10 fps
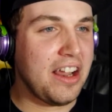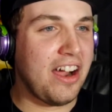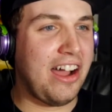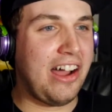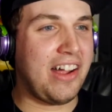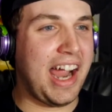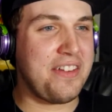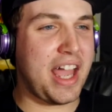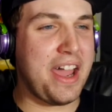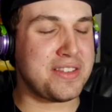Oh,
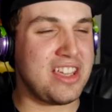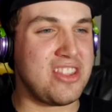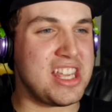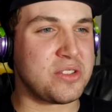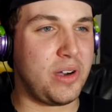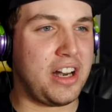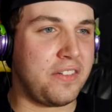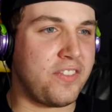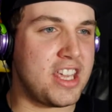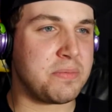I've seen this one on
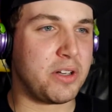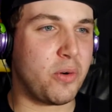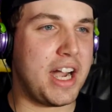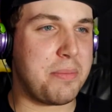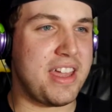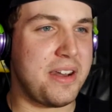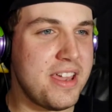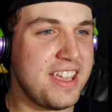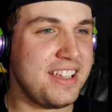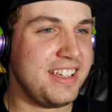Facebook quite a bit.
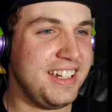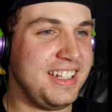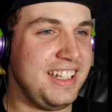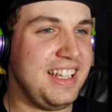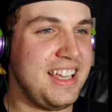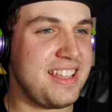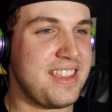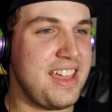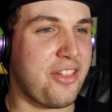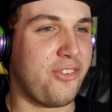
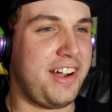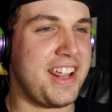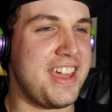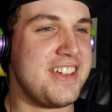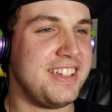It's funny.